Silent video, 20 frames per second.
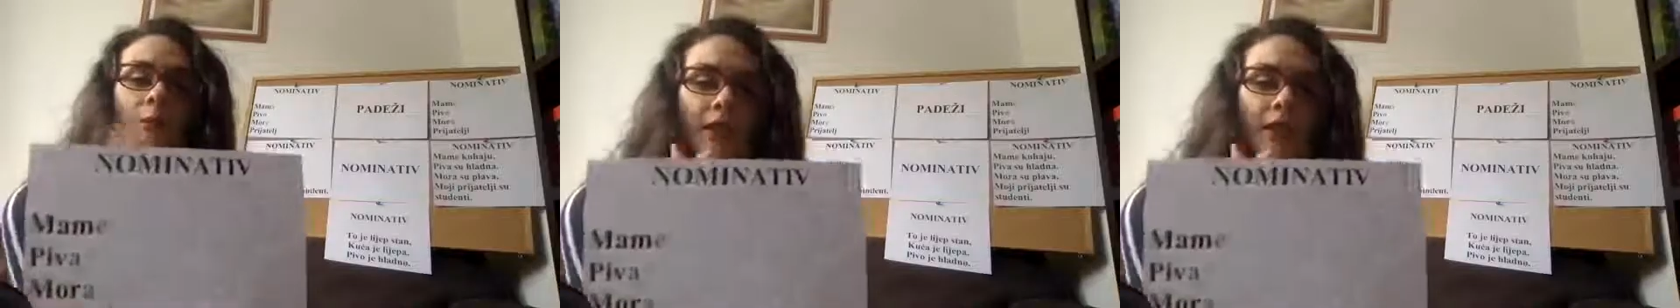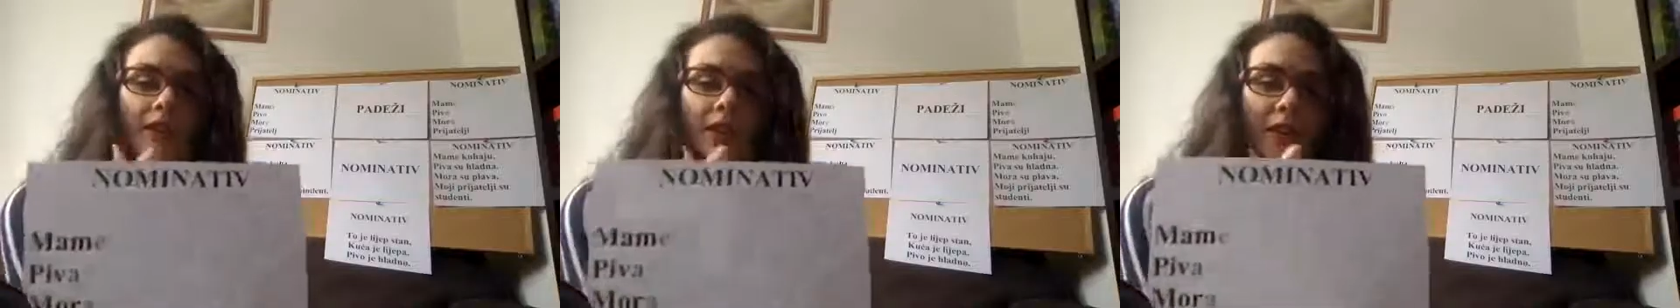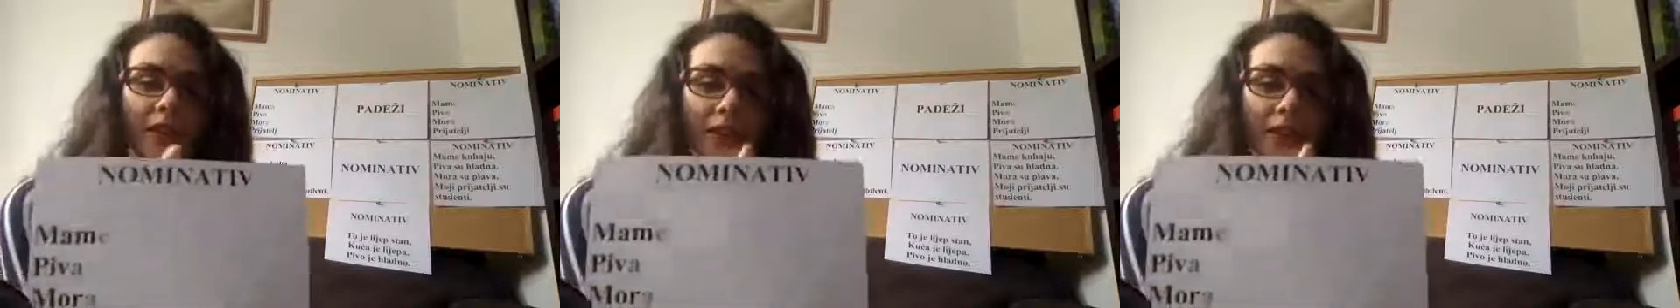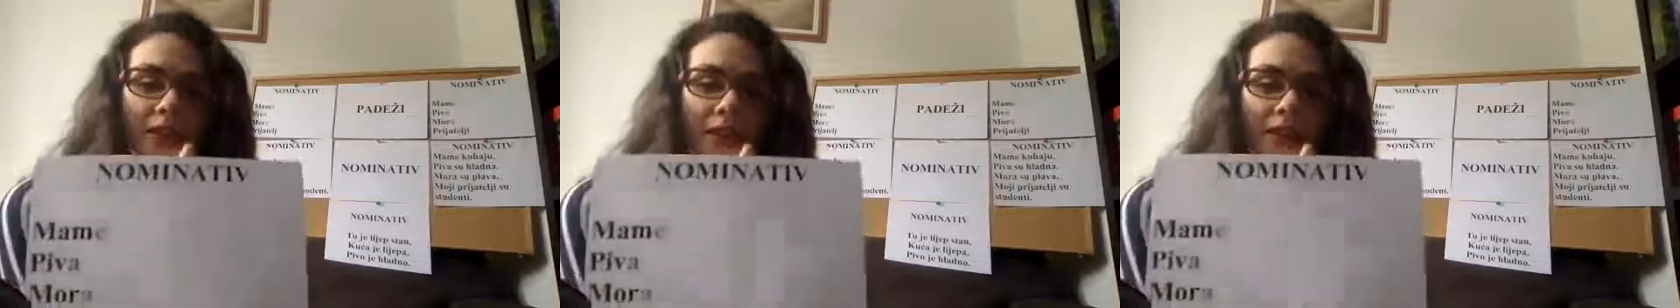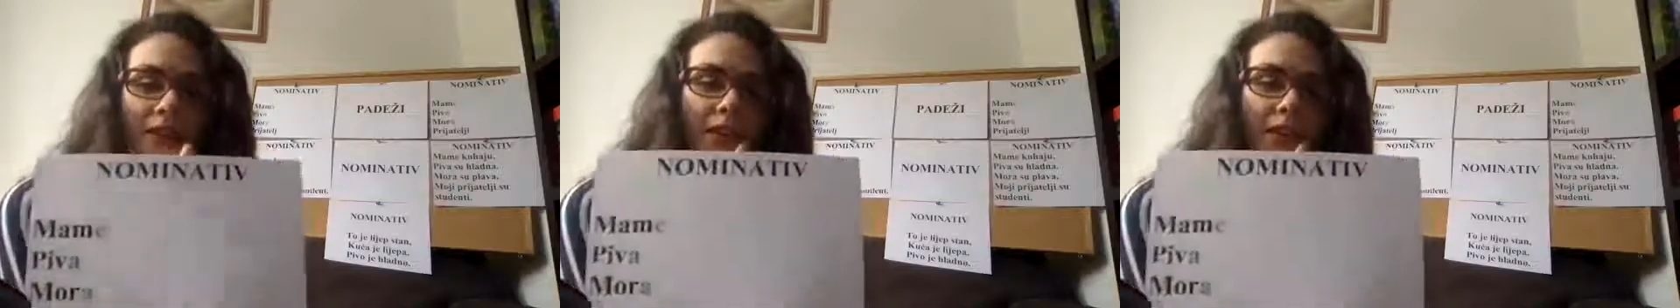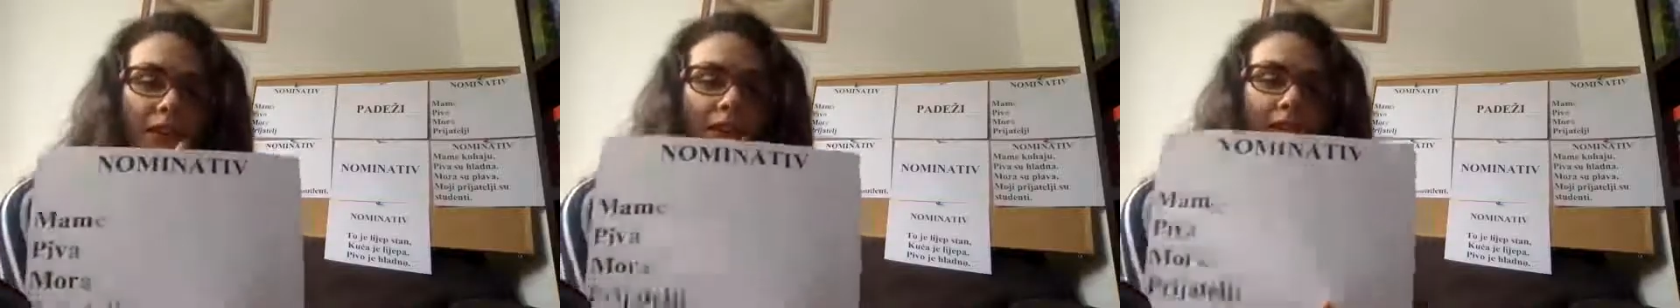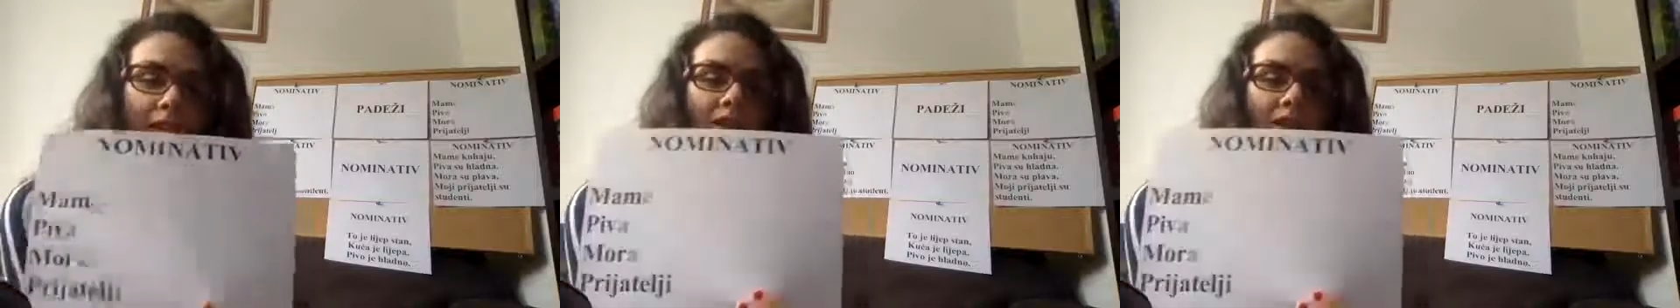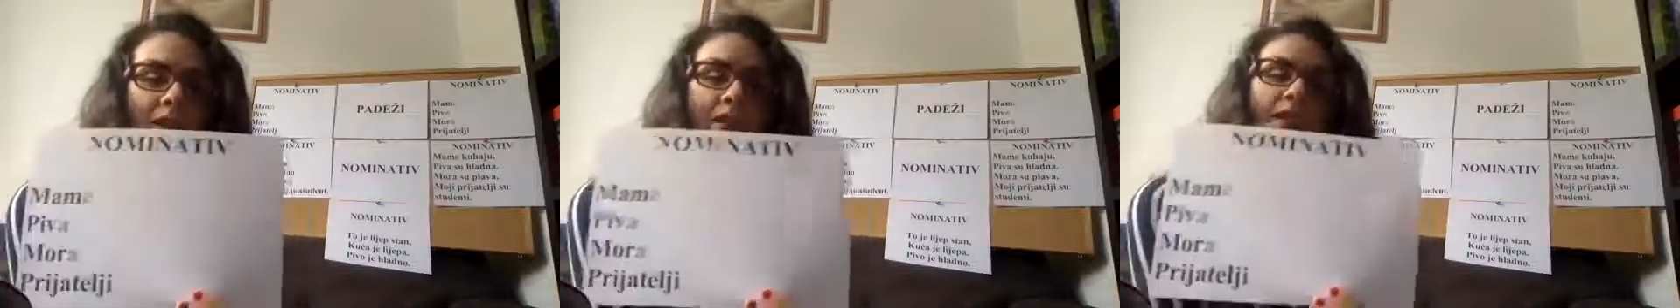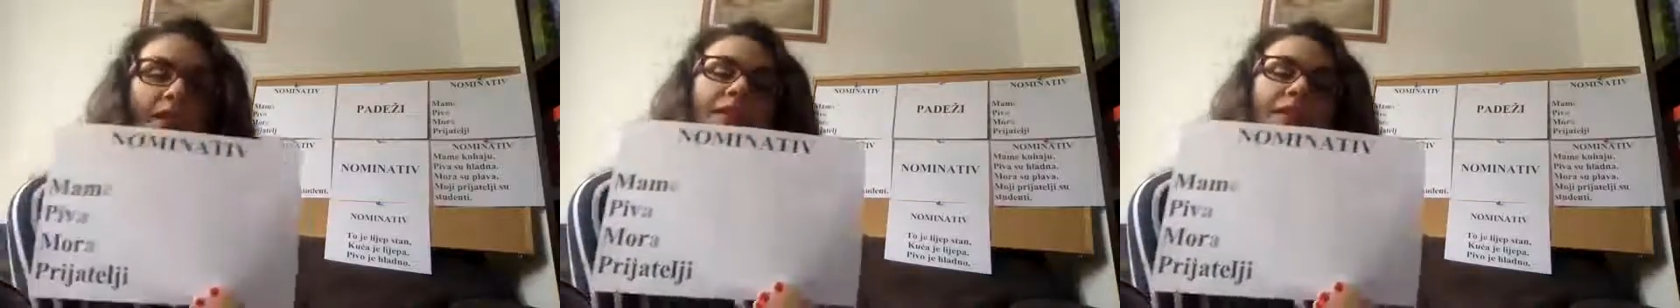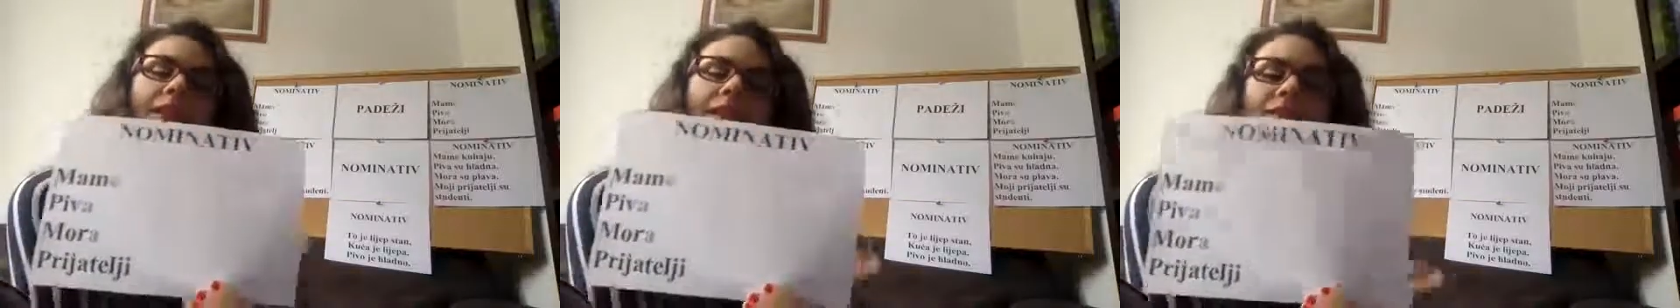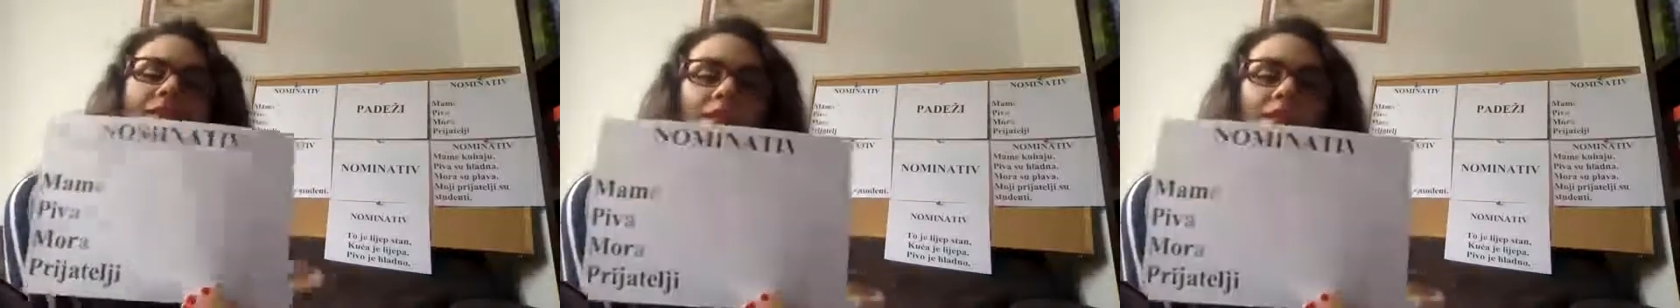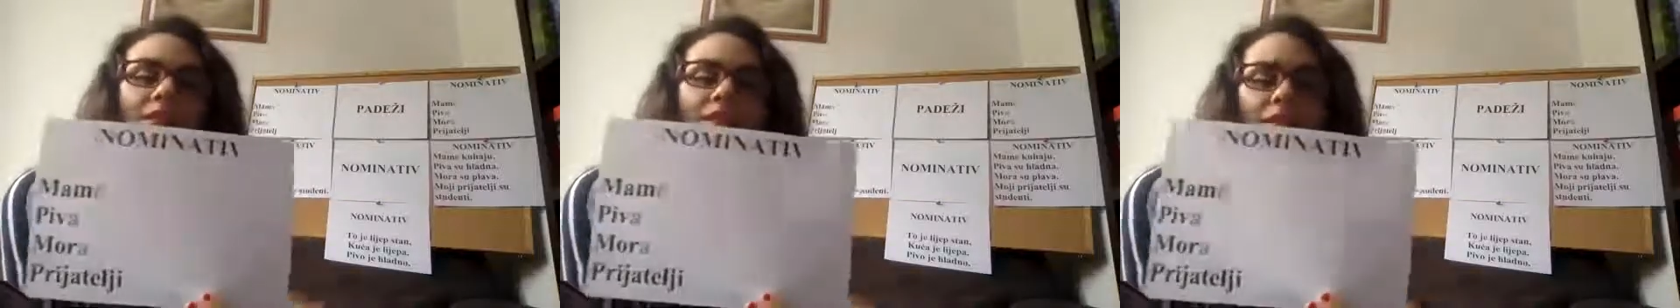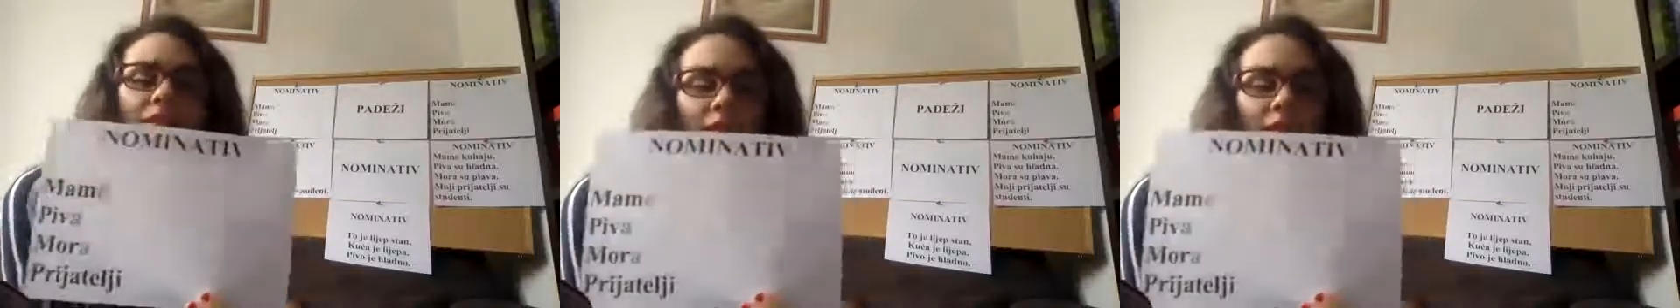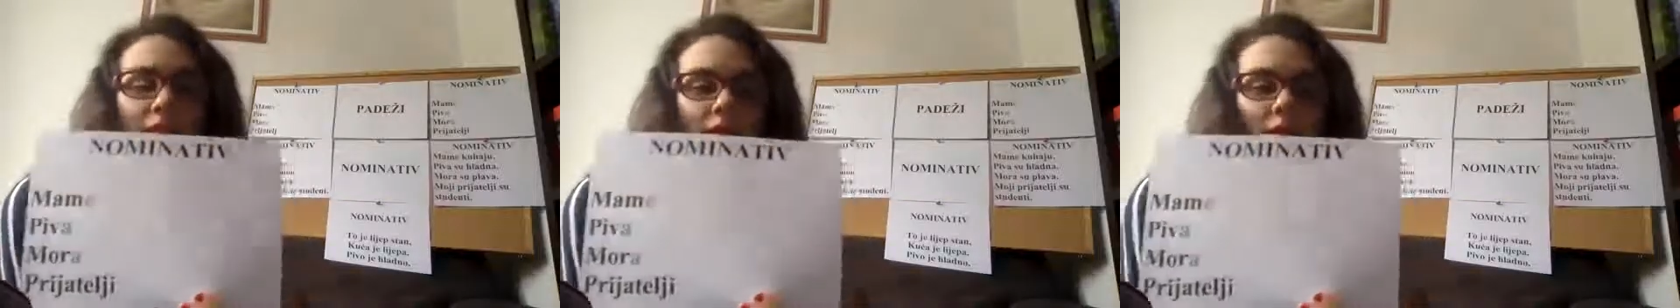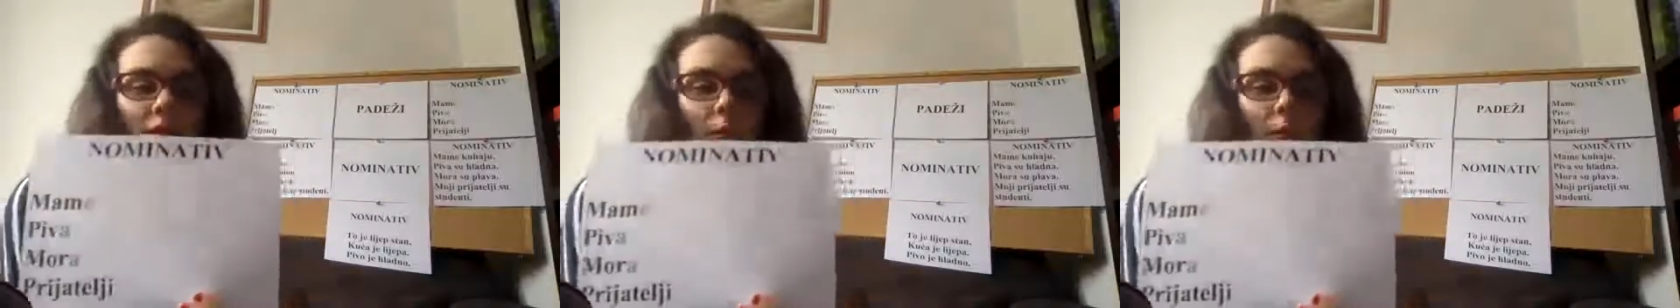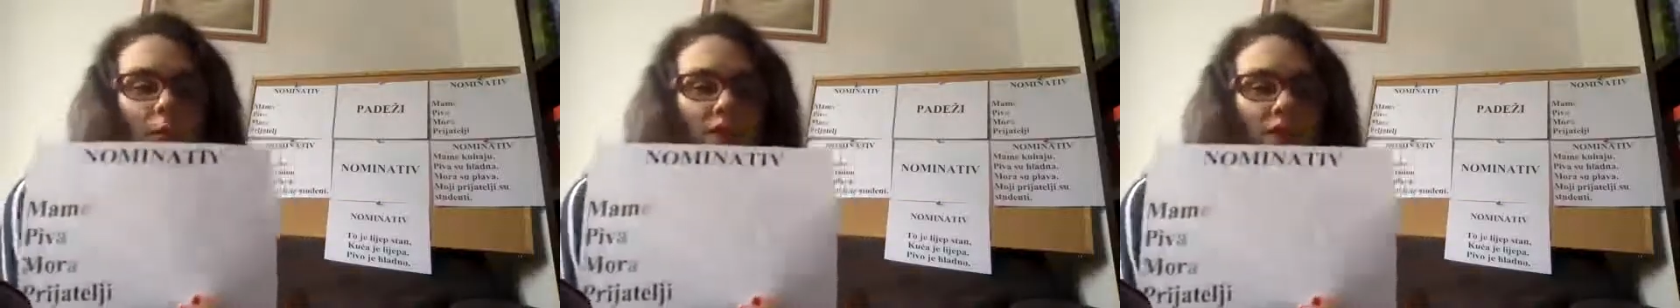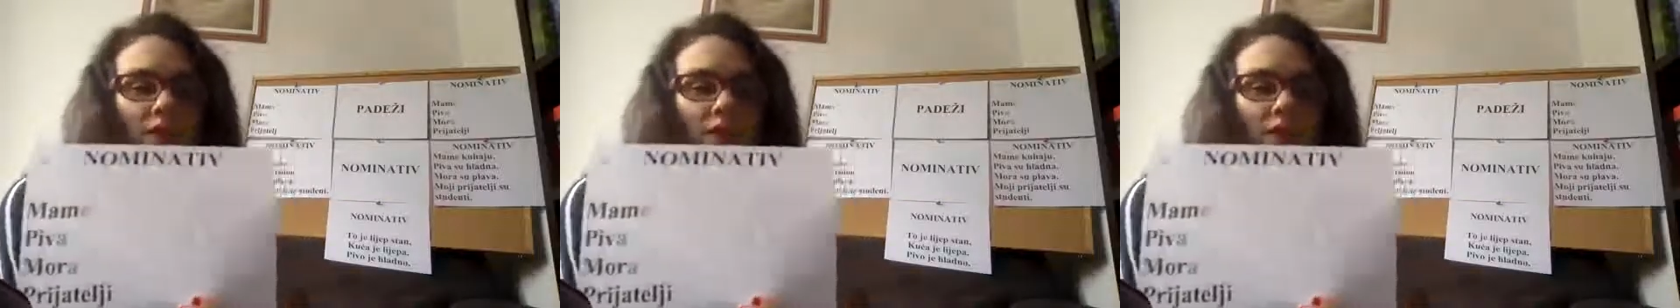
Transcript: Be careful, this